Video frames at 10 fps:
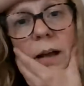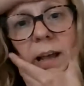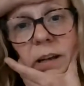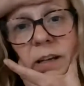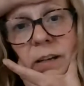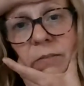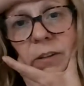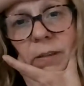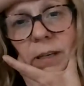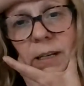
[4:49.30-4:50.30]

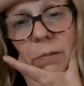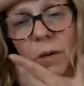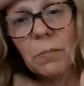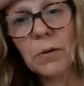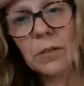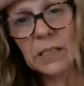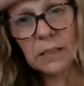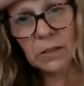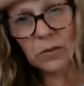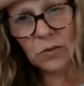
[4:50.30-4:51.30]
everything in my body
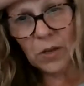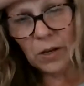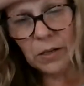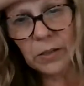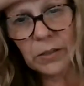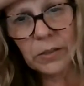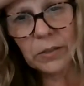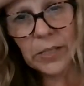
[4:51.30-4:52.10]
so